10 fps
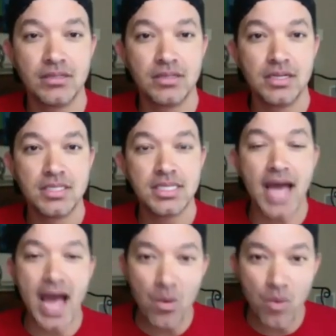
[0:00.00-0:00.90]
See,
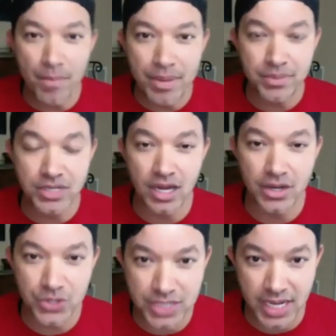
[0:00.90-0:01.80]
I want people to
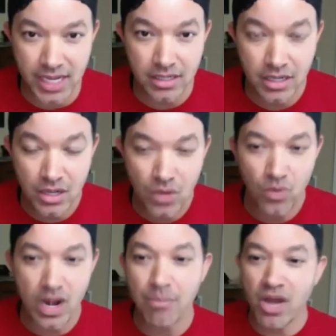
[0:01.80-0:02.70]
understand. When
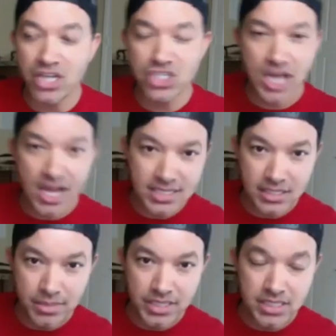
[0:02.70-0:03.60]
I brought Shaz in the
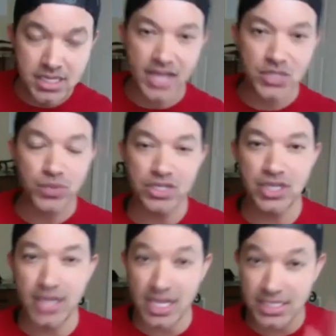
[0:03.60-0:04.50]
business last week, she
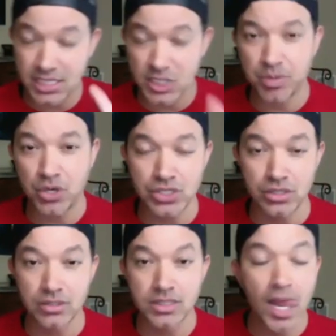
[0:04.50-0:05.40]
got 6 personals.